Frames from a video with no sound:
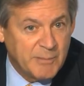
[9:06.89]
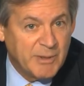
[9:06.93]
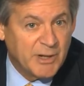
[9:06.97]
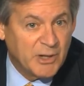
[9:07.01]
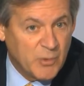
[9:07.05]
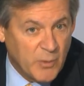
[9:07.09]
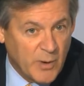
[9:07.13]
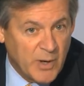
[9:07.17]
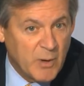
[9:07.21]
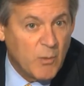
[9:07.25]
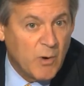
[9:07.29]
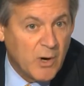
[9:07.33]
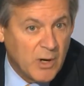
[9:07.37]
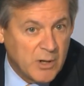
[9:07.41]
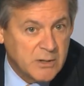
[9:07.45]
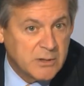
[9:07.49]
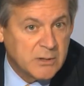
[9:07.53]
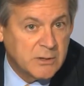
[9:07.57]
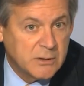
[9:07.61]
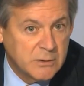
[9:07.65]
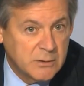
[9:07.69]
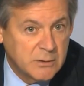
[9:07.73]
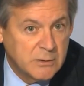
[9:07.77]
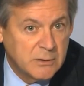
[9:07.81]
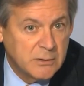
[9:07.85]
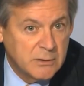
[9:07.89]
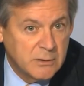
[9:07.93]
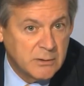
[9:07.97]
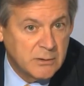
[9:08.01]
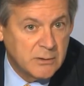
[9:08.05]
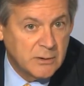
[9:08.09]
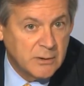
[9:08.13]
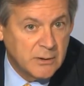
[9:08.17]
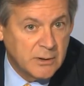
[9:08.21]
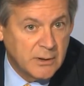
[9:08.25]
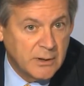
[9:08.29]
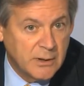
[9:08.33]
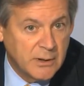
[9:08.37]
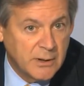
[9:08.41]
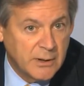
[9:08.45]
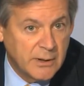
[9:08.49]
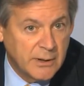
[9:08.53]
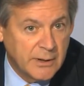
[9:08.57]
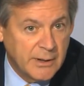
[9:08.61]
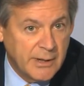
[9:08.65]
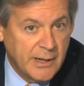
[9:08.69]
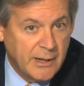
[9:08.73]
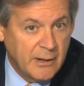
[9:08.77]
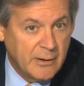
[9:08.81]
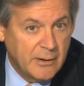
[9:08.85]
MiG-21s
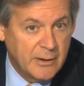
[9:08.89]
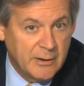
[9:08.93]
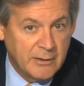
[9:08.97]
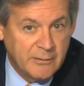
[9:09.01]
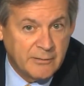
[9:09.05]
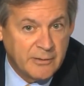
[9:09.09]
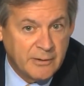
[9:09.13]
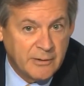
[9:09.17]
now.